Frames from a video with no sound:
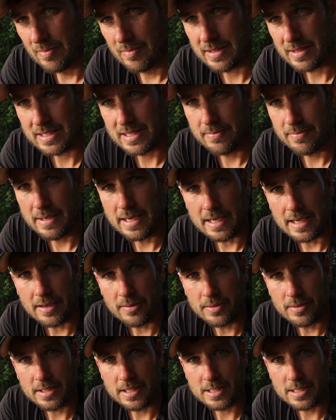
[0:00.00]
Must admit, I
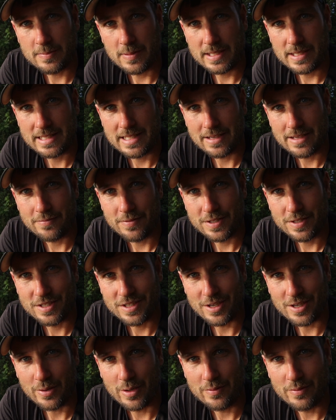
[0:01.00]
wasn't expecting that fish to
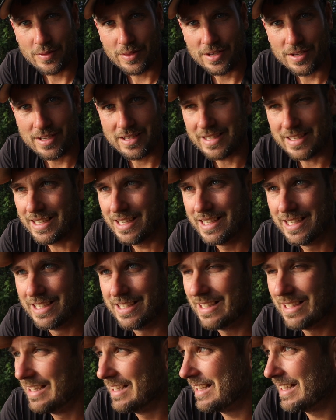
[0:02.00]
go over 30.
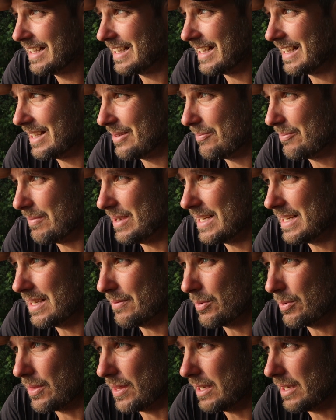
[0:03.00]
Made
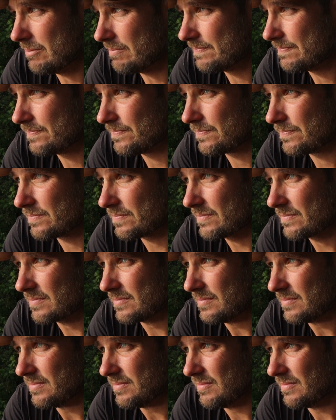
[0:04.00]
up with that.
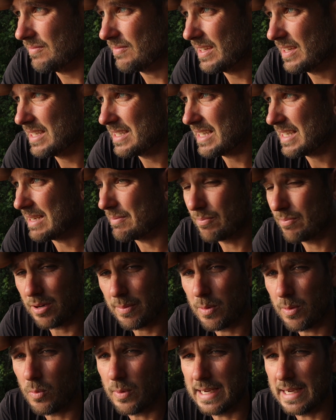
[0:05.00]
I say,
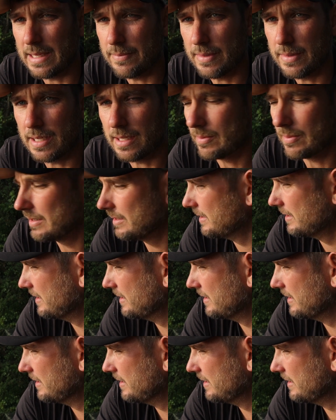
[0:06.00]
proper weeded me up.